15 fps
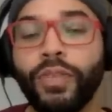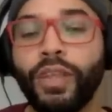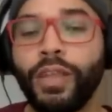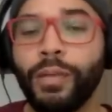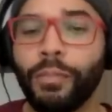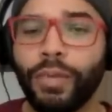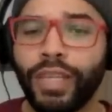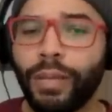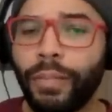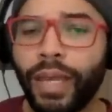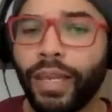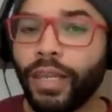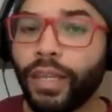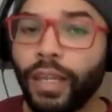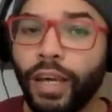but they may
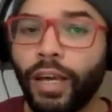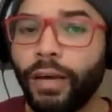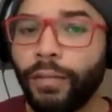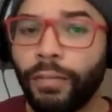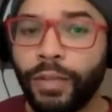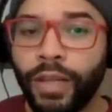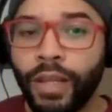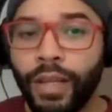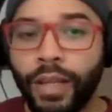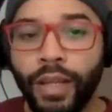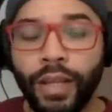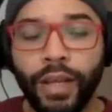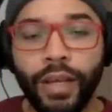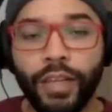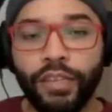love
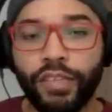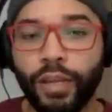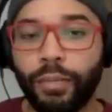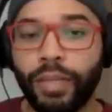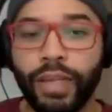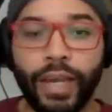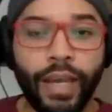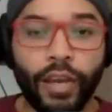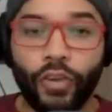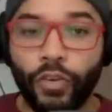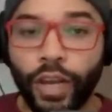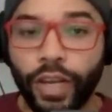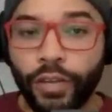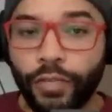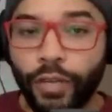something that I
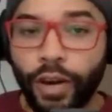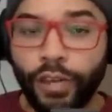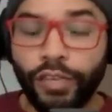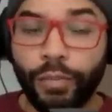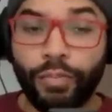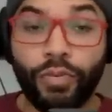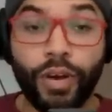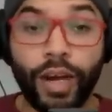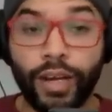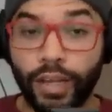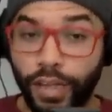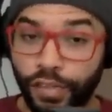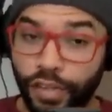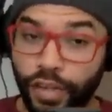created for as a product, as an